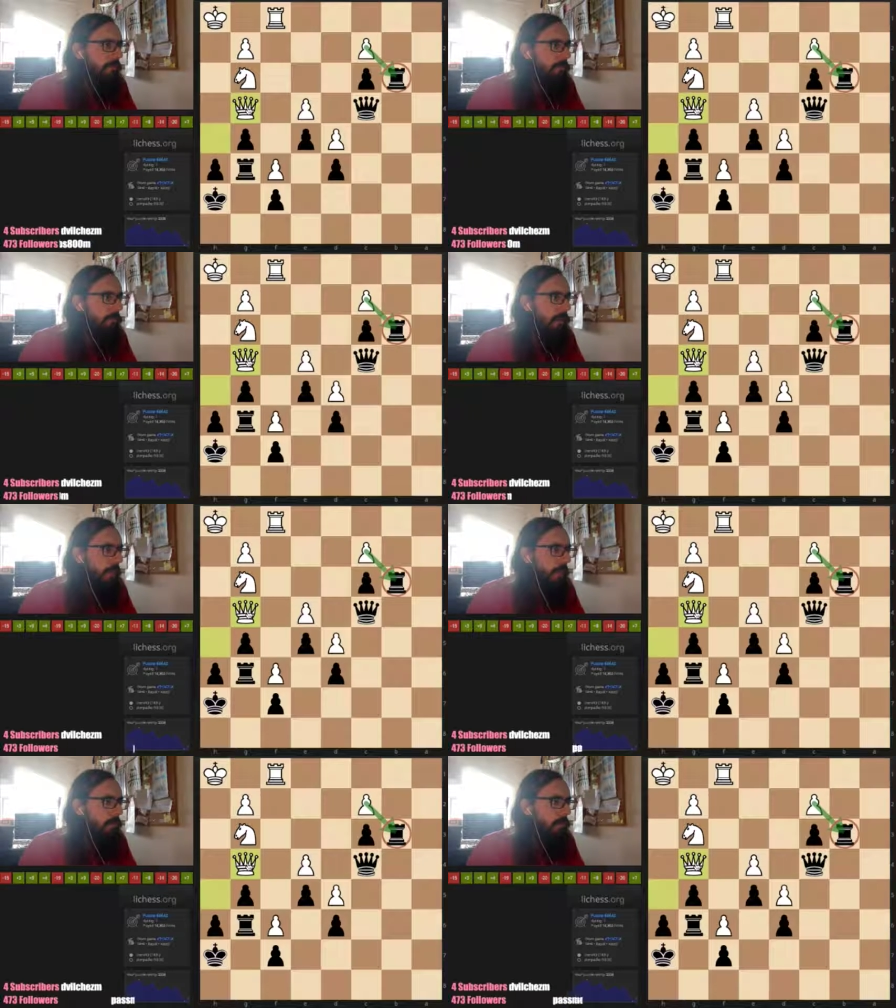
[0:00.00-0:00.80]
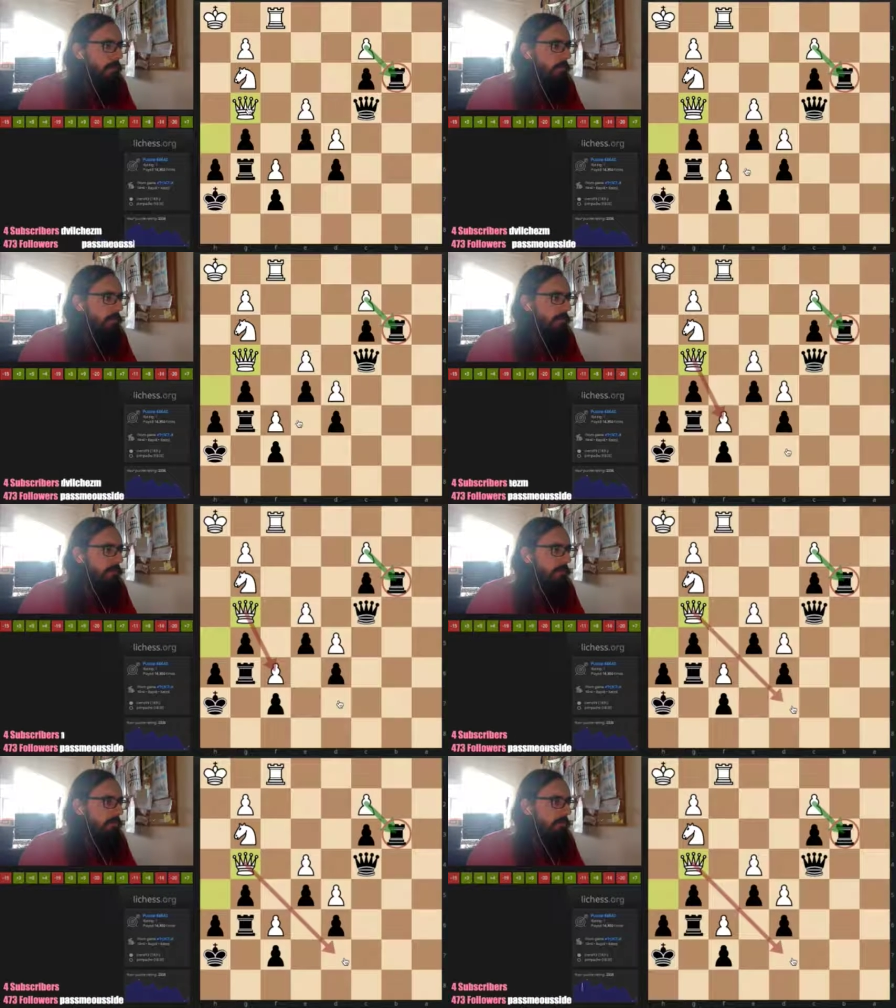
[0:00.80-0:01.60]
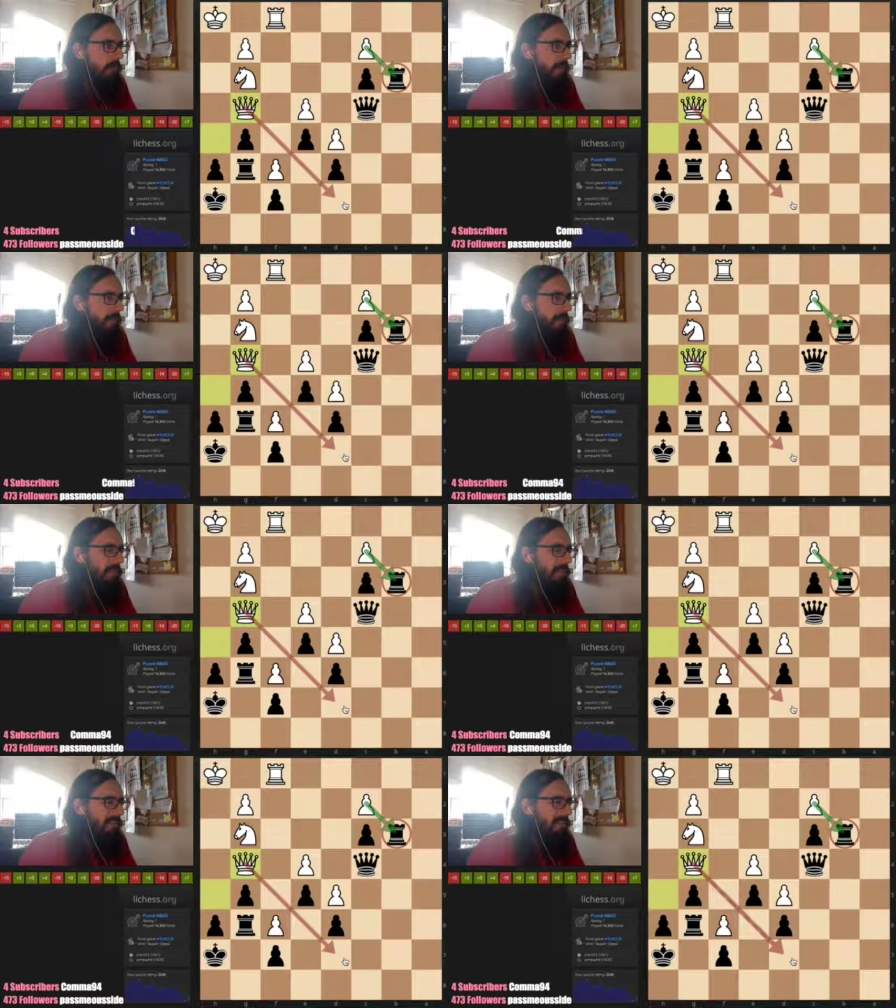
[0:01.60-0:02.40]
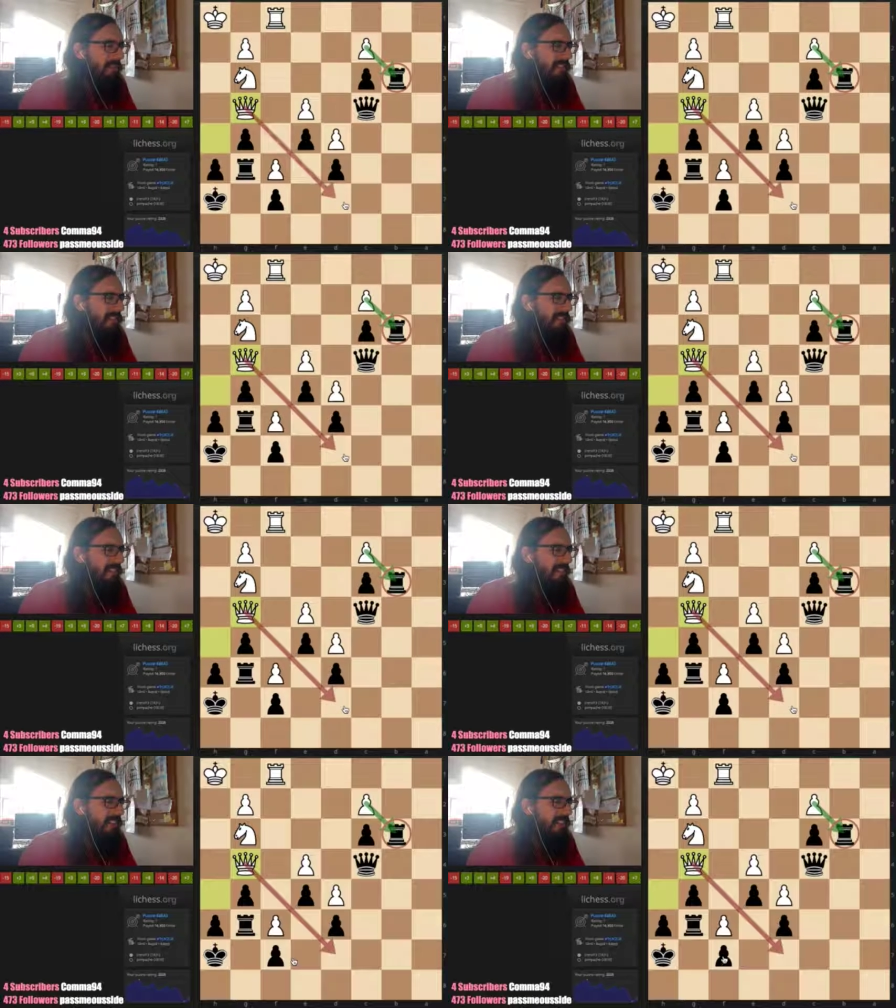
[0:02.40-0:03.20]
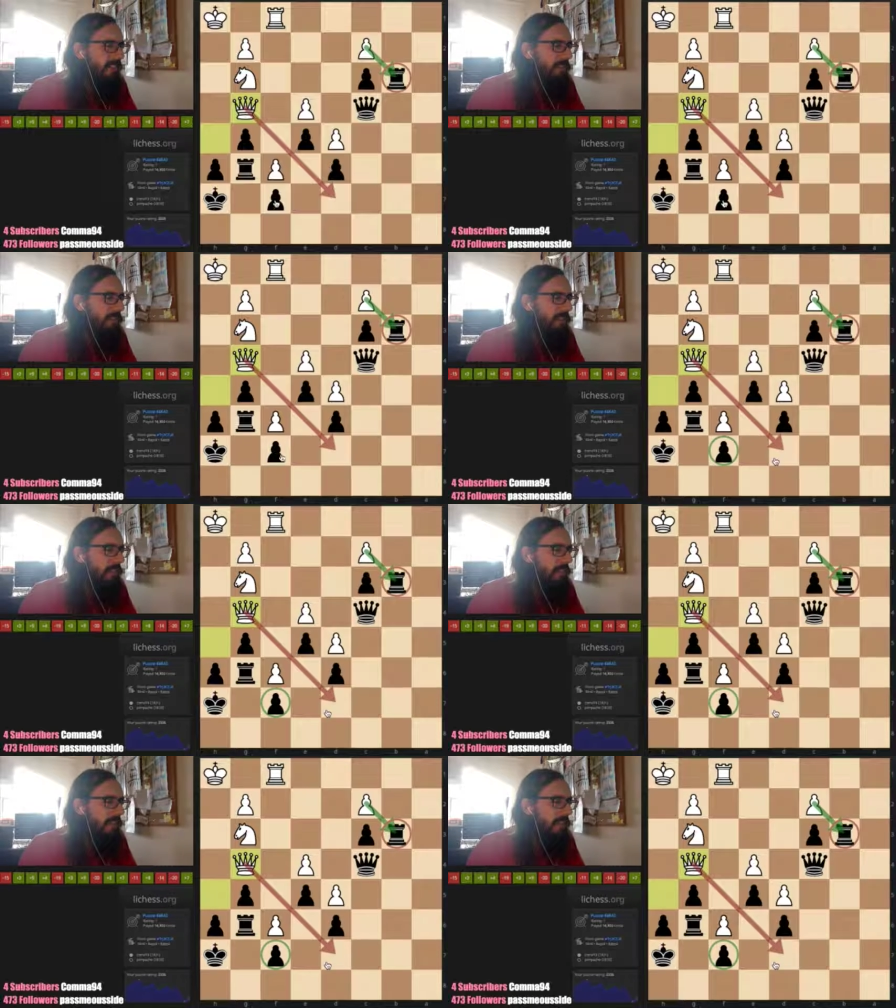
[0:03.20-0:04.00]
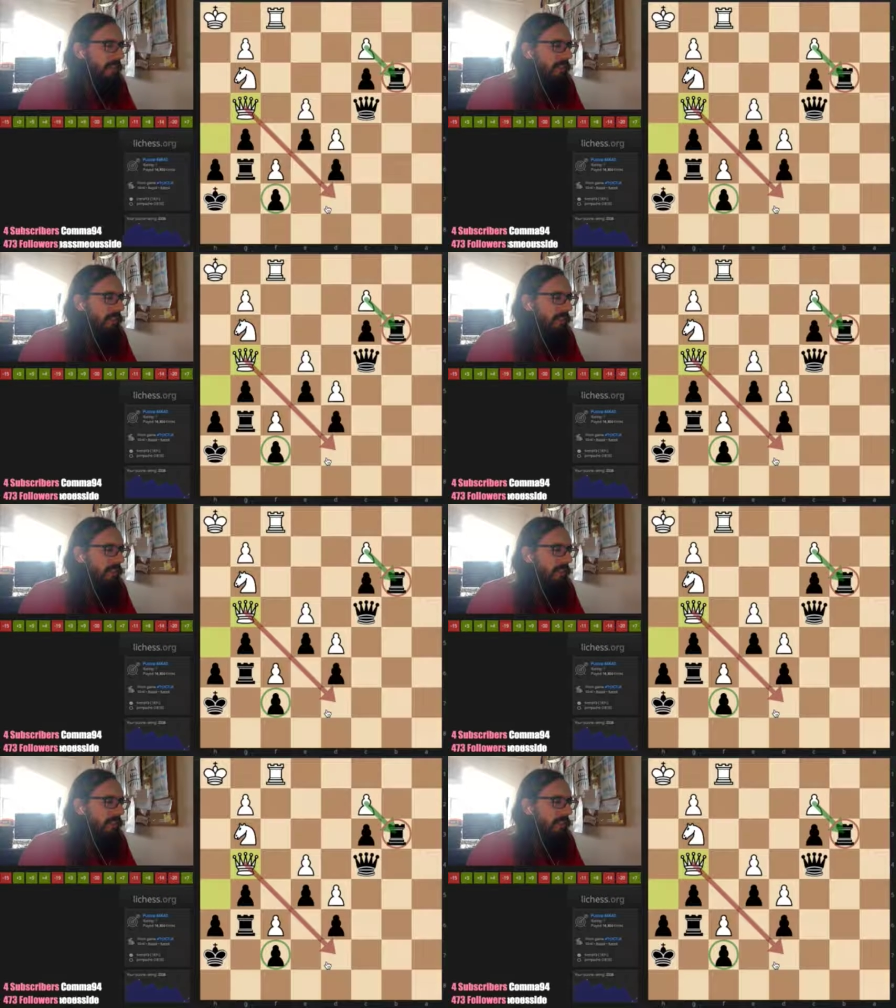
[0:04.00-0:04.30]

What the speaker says: Maybe the queen wants to come here to attack this guy.